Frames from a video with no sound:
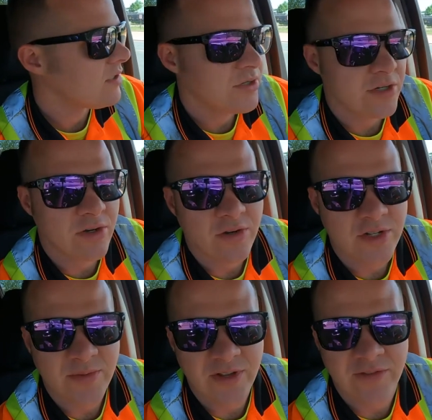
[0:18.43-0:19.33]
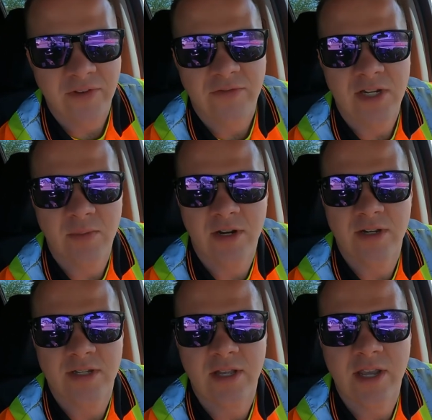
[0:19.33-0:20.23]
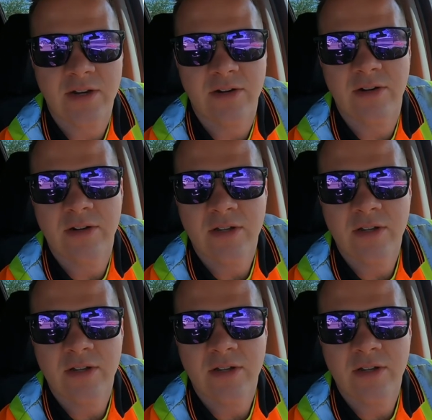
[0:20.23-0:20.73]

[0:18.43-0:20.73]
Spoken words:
She calls me like 15 minutes later,